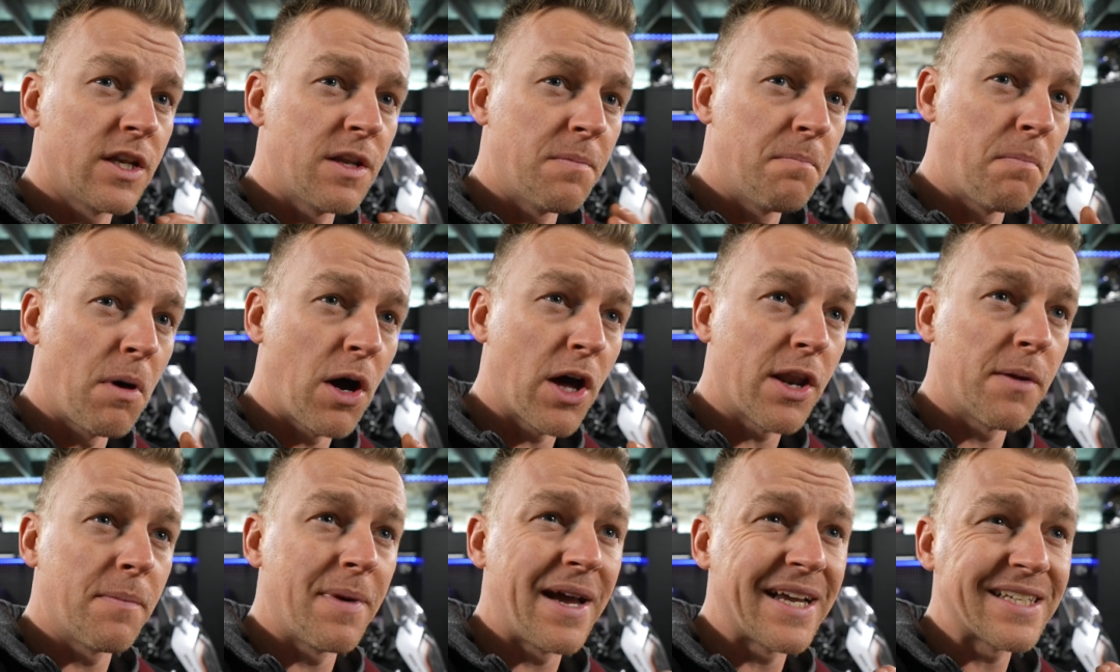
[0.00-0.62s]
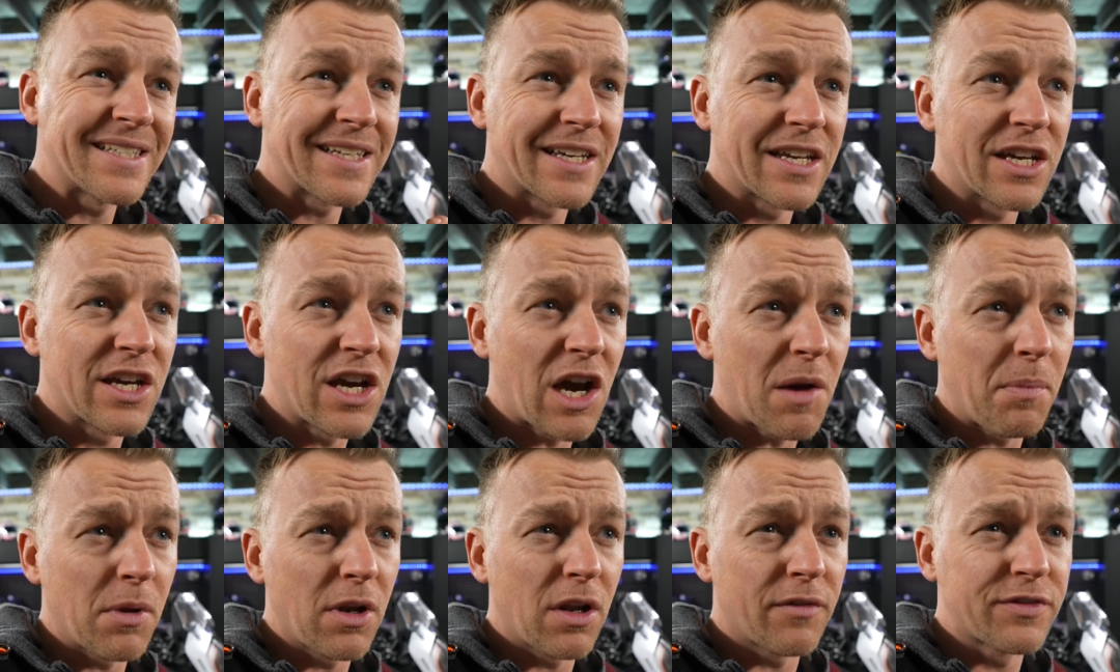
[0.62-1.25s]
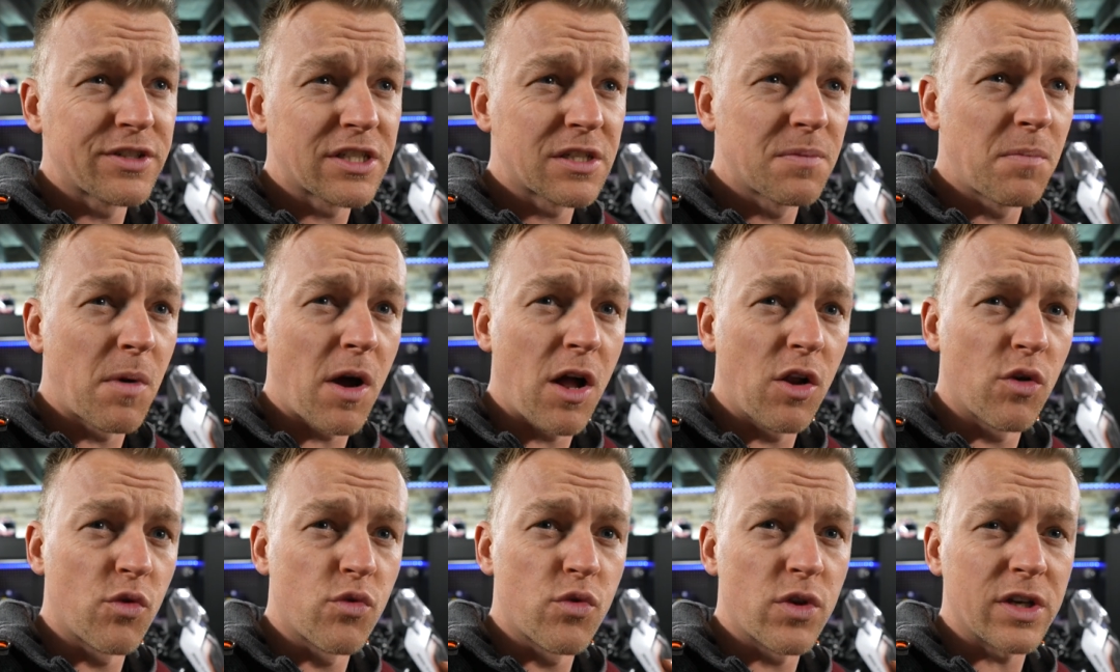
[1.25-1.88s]
The bottom has a couple of
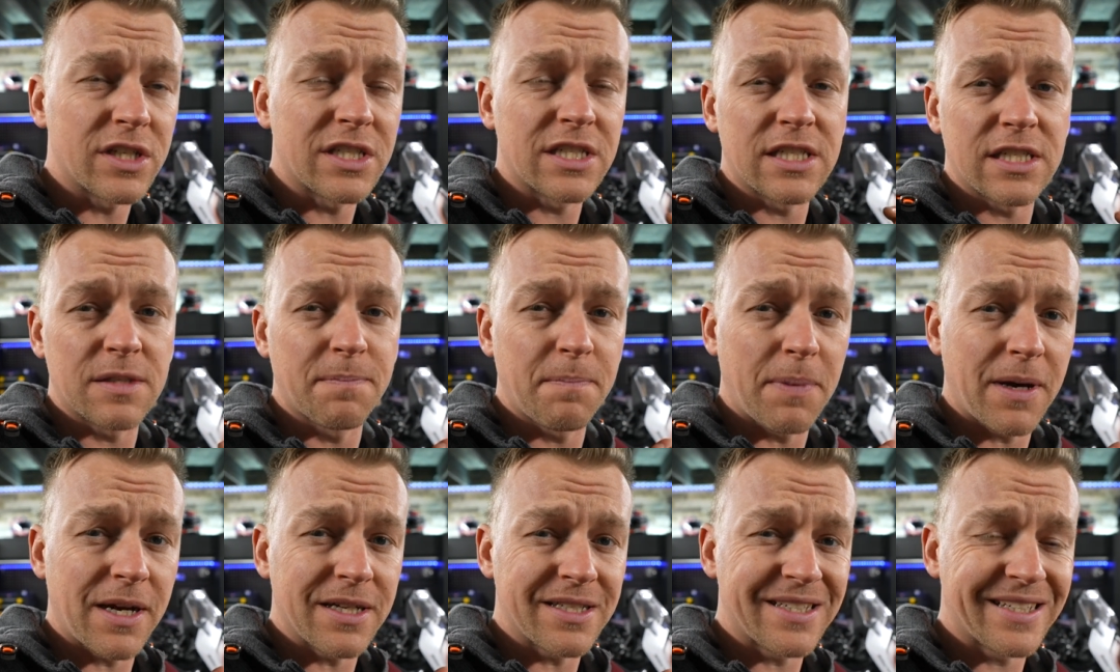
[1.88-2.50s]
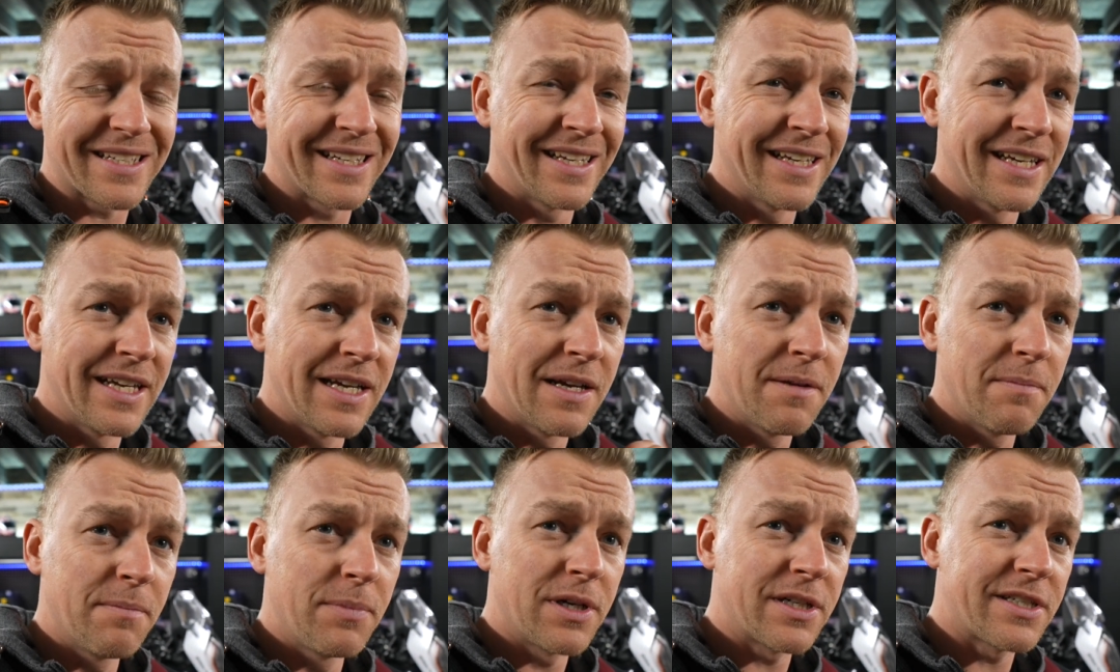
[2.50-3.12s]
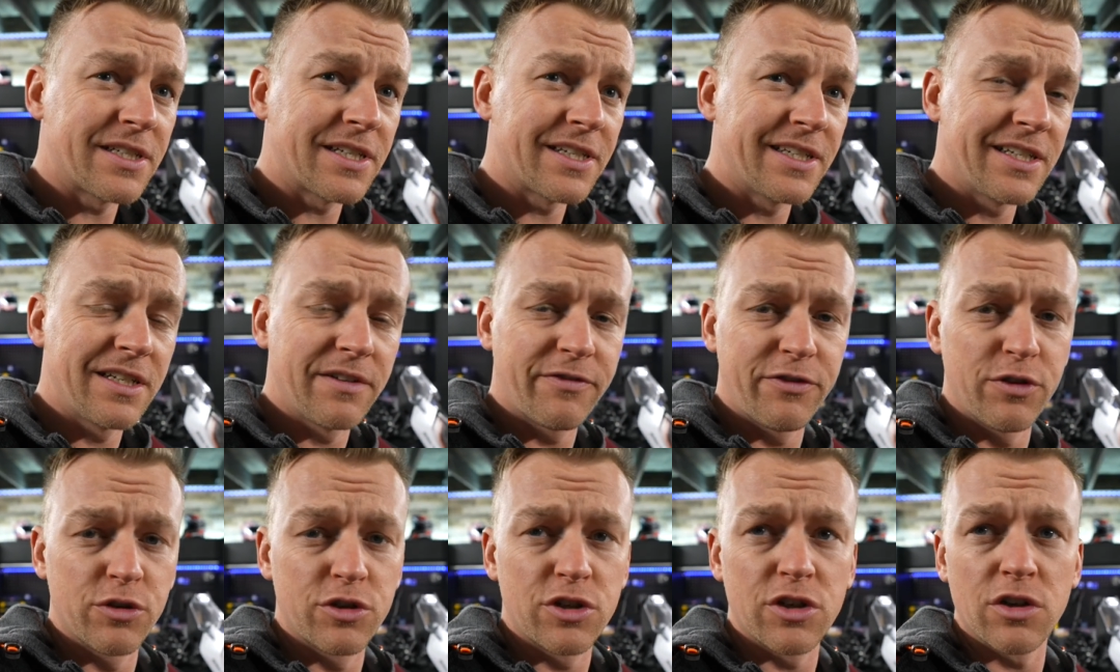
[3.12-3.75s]
small rust spots, but in the
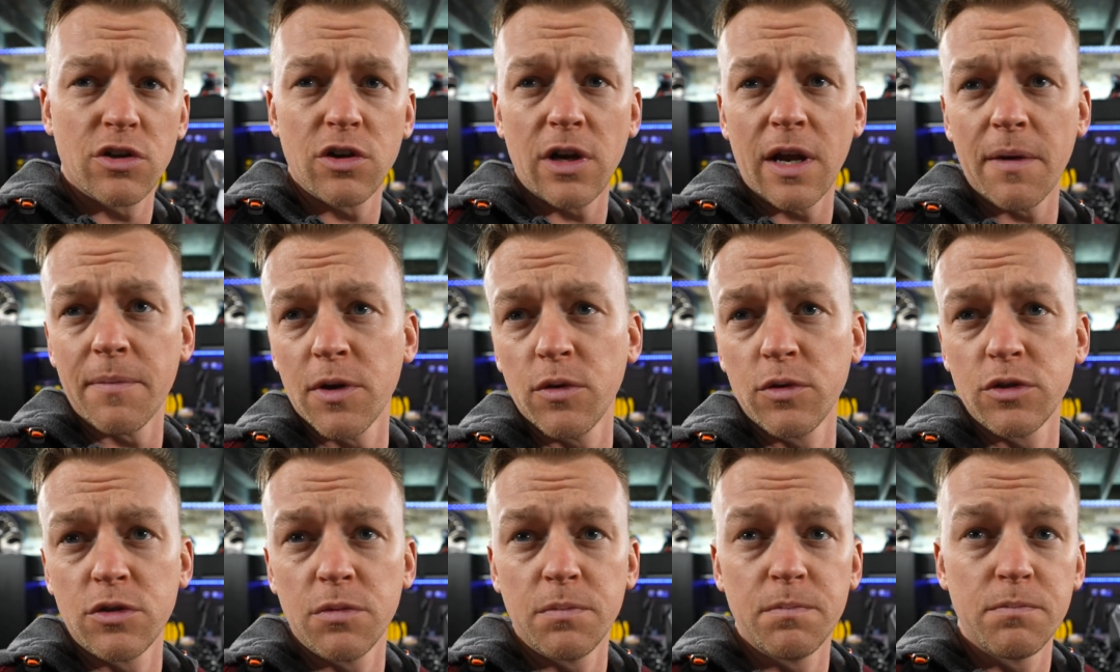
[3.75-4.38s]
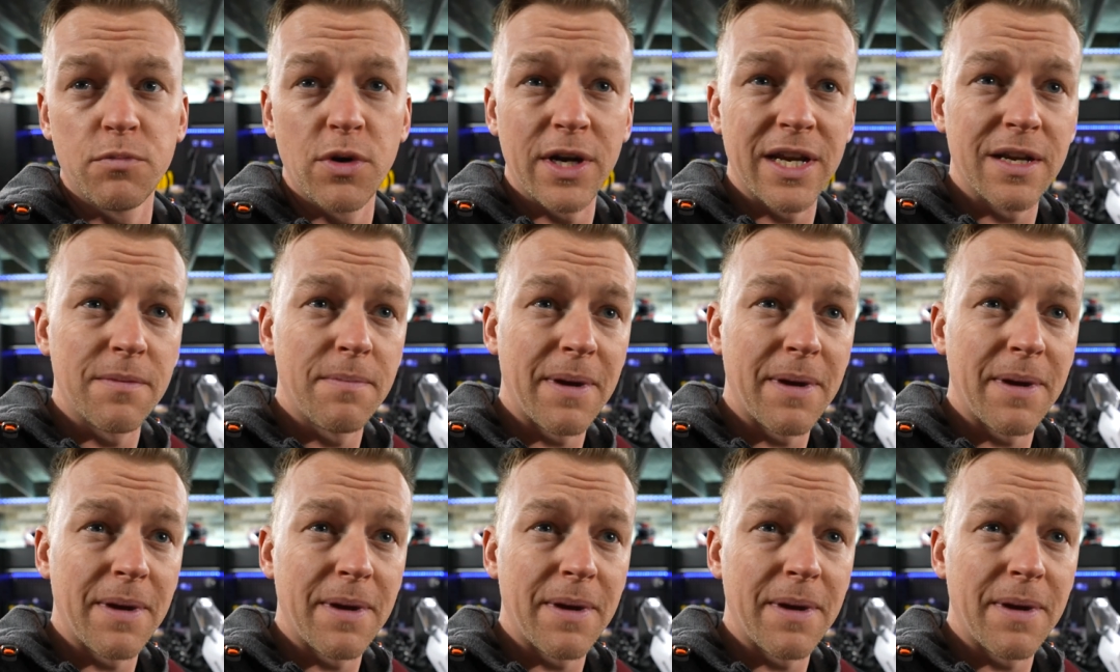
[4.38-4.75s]
future I'm going to bring it